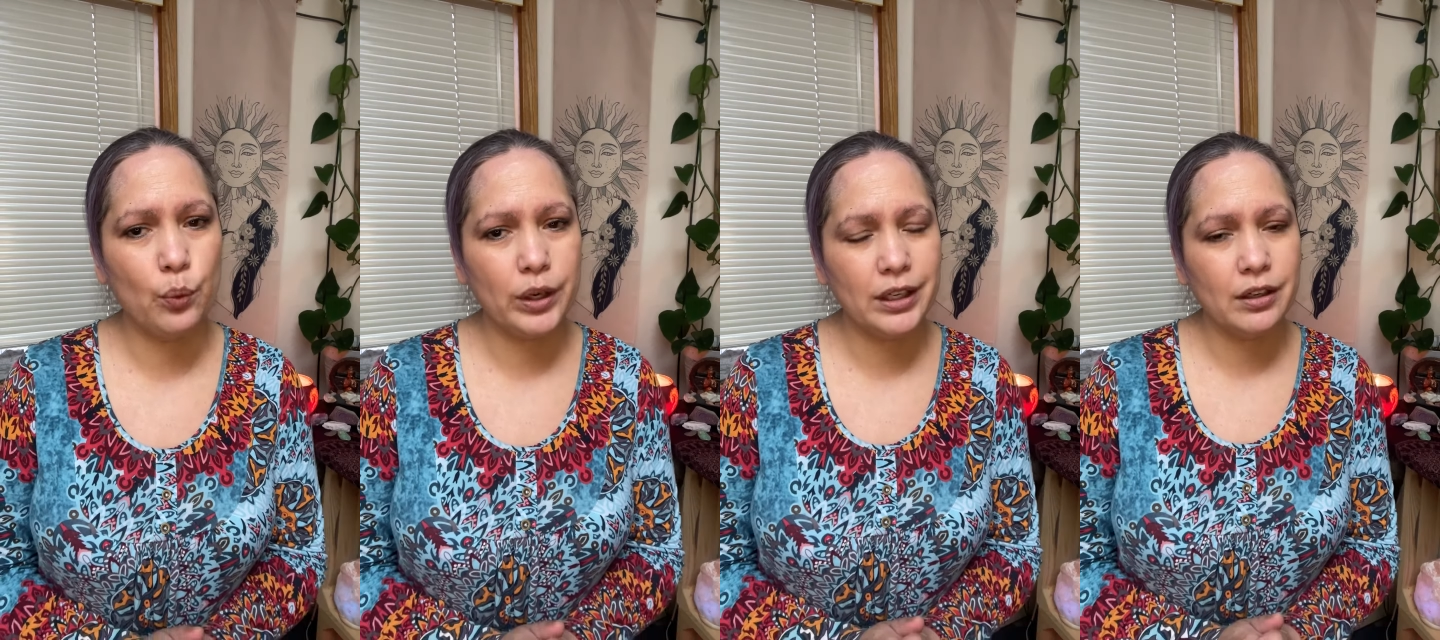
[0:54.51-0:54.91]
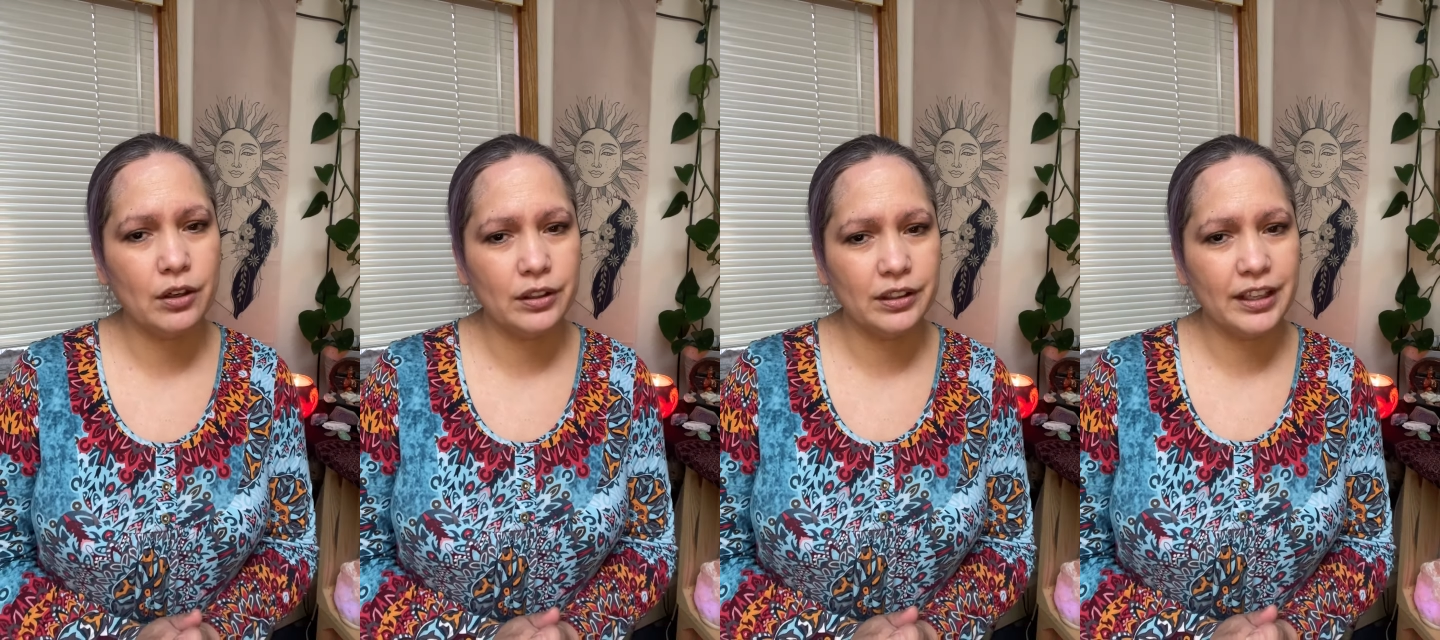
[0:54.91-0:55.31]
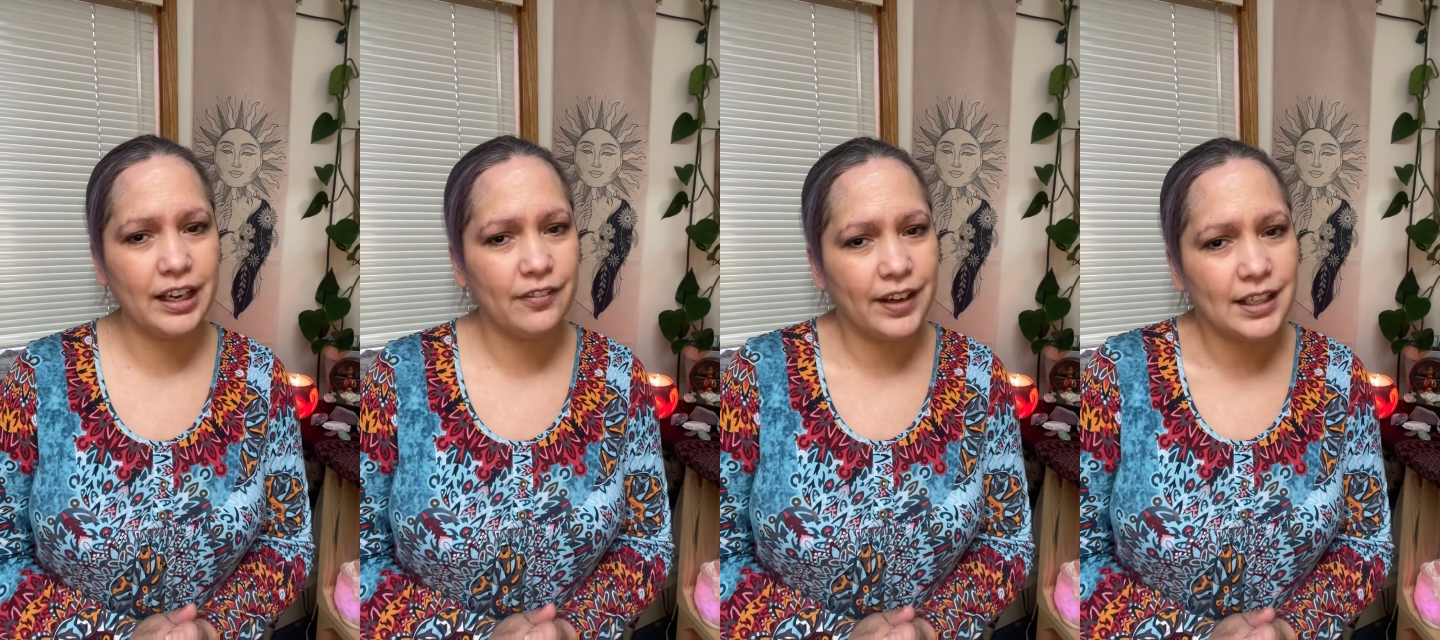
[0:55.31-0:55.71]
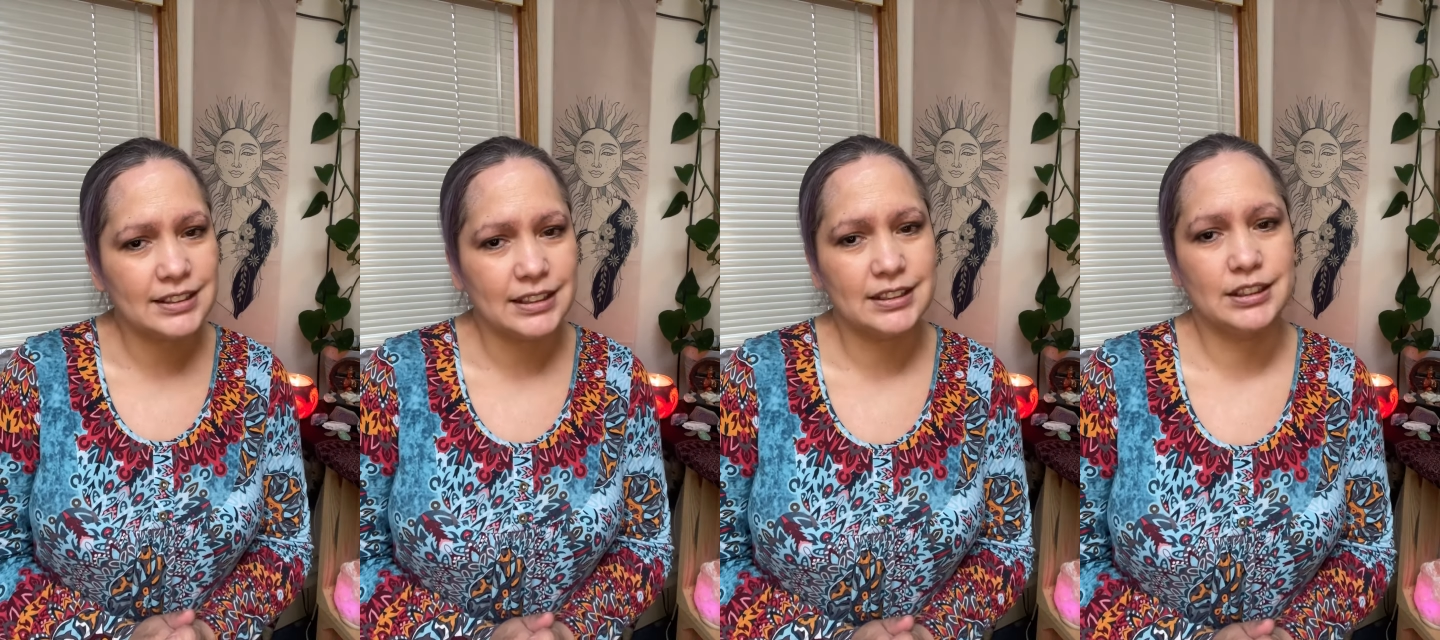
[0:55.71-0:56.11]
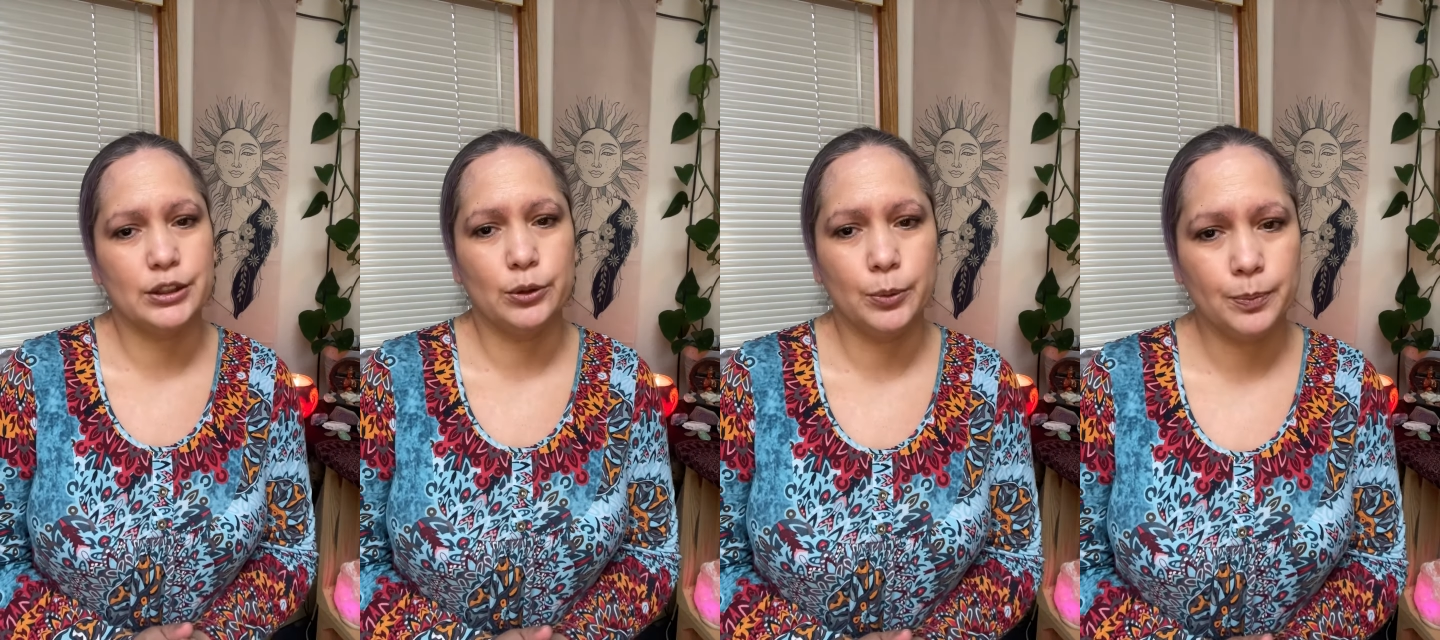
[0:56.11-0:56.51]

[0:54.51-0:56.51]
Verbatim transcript: we currently have access to.